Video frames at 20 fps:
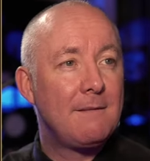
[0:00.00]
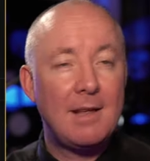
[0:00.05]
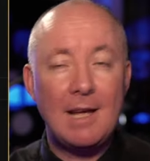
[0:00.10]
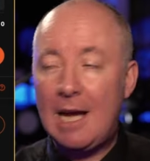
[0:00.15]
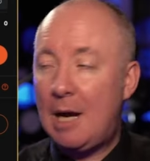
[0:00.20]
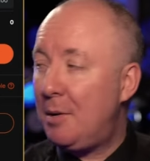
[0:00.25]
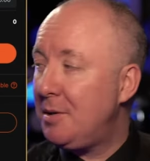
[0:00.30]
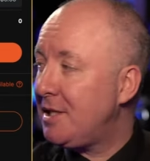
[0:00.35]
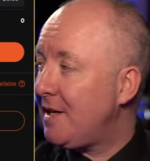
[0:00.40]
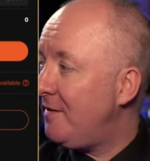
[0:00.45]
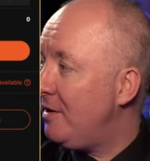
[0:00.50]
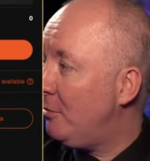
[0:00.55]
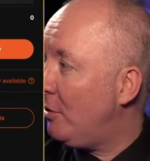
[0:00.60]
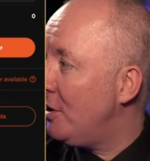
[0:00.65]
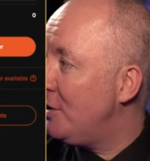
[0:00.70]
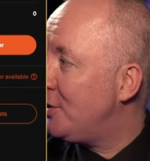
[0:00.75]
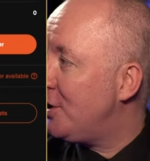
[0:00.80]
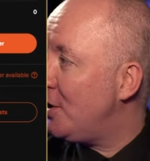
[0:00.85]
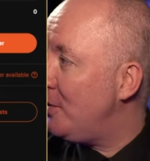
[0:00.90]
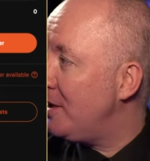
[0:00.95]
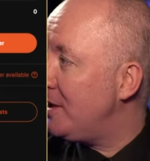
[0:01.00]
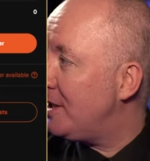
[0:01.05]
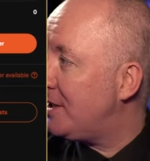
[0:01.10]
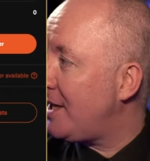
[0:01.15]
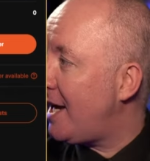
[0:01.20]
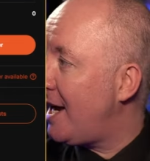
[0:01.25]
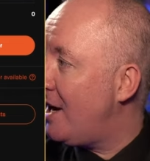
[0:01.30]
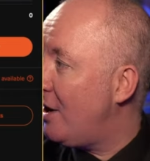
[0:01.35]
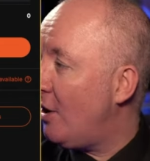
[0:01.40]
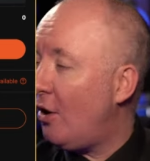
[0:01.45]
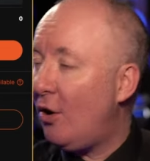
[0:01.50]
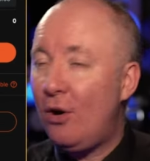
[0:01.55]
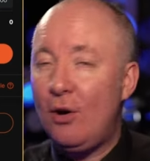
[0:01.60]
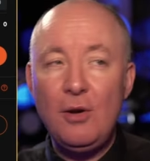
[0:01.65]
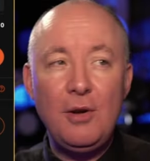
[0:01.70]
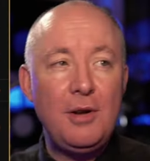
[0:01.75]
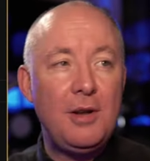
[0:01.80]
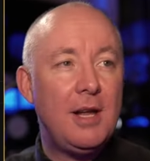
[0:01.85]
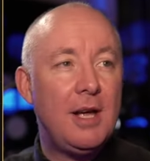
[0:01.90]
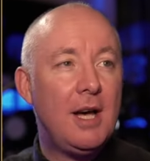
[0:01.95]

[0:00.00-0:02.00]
How is everyone doing today on